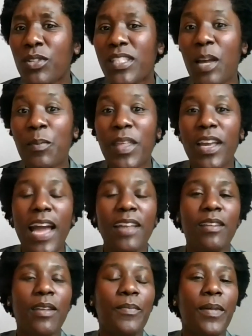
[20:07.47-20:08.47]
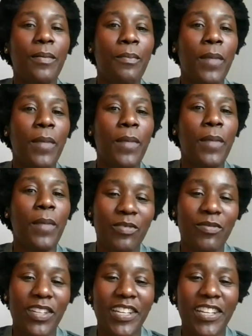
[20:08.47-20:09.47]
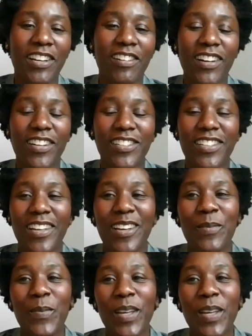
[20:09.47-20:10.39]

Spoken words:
something. And my studio is really good